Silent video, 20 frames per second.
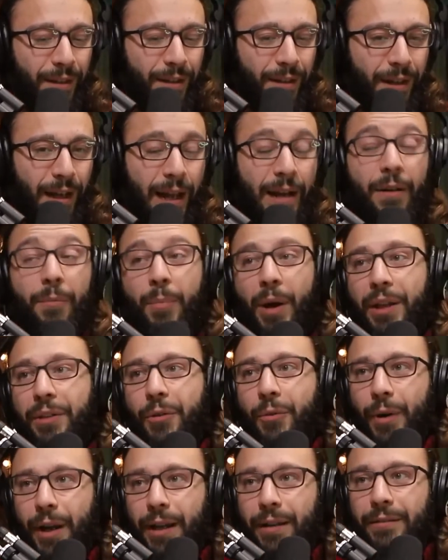and by
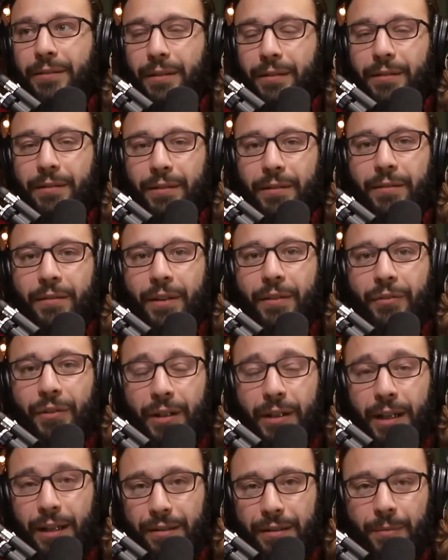the way, it,
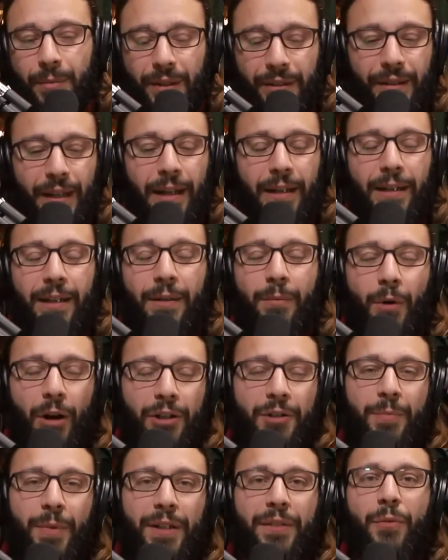it needs to be said, in
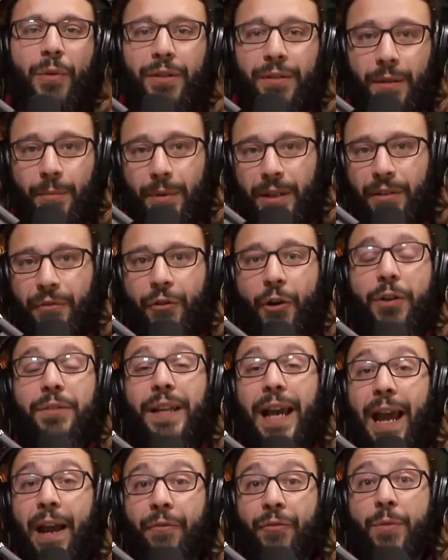mosh pits, when somebody falls,
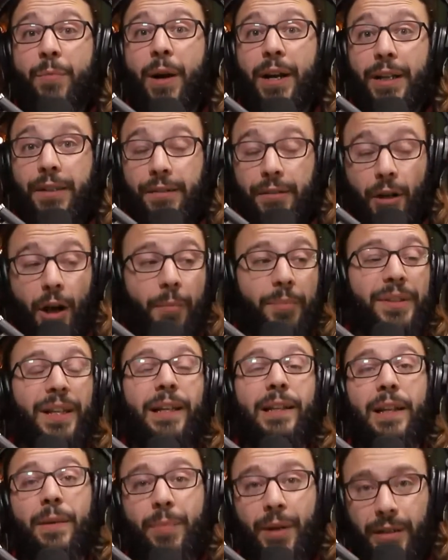everybody stops
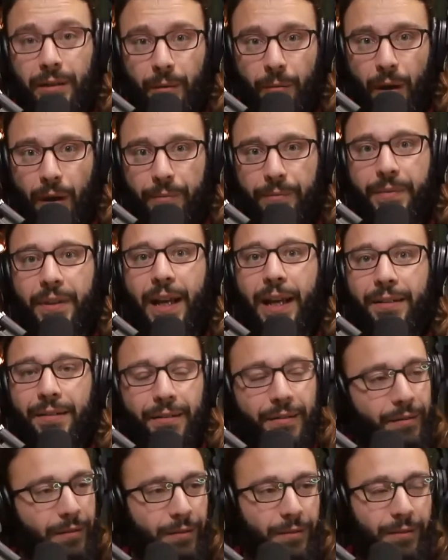and they pick them up.
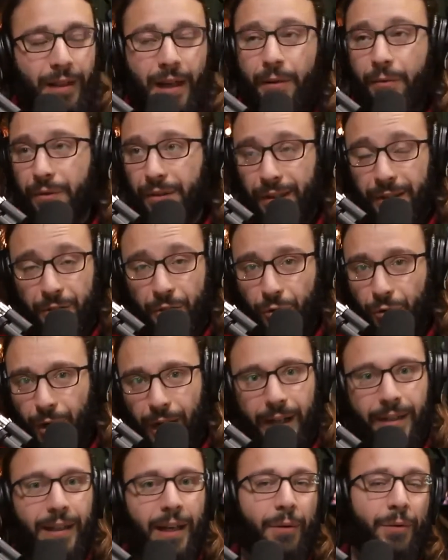That's, that was in
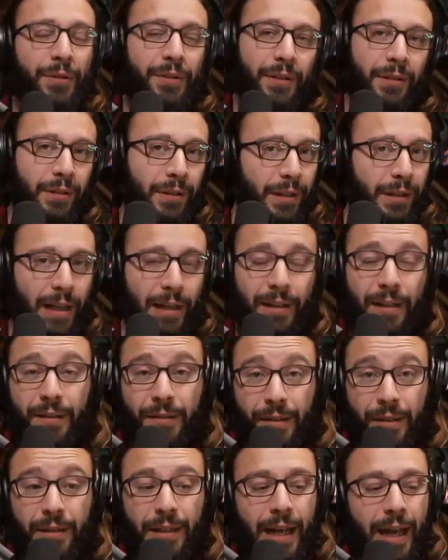Ukraine. That was in, that
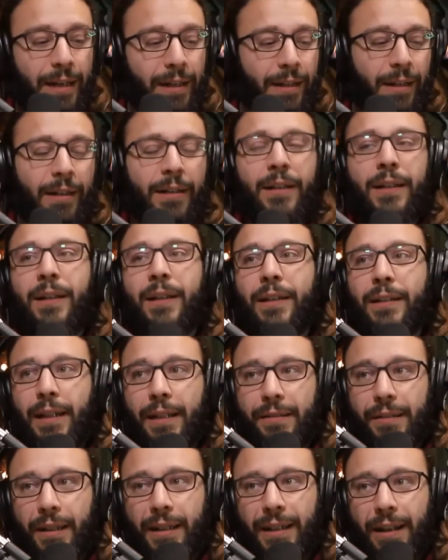is in Canada.
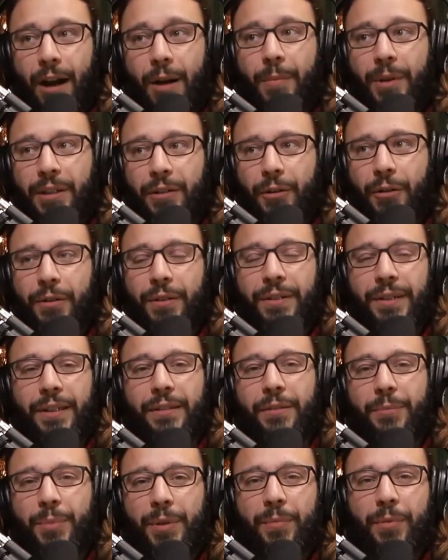That's a common courtesy.
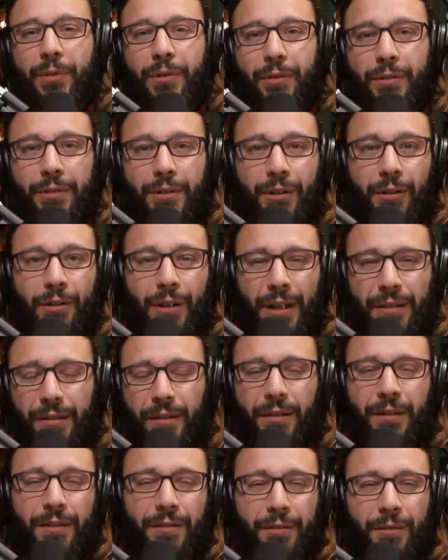So people are, you know, as
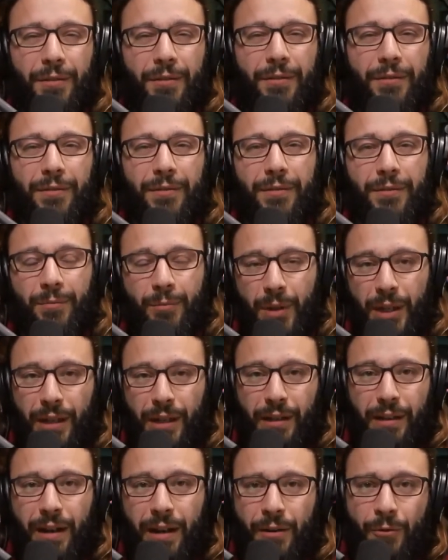long as they're
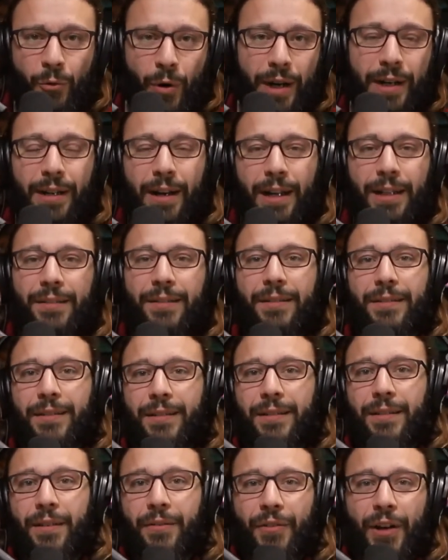being quite nice,
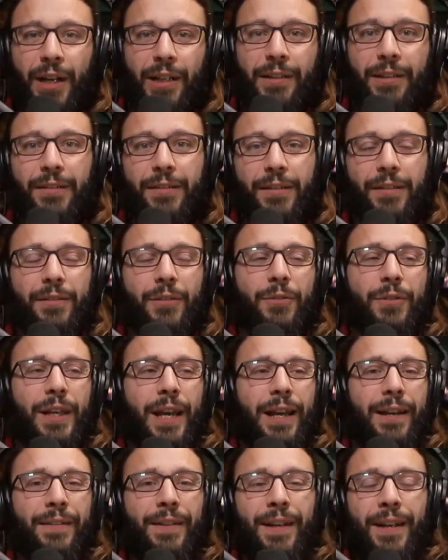the violence is
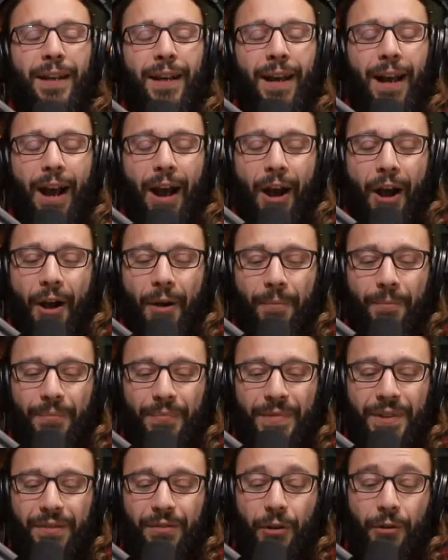okay. Um,
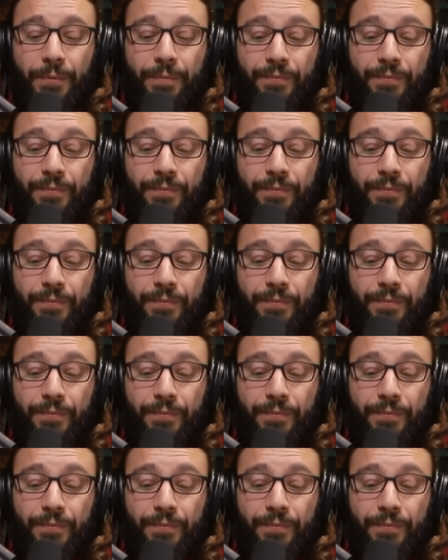so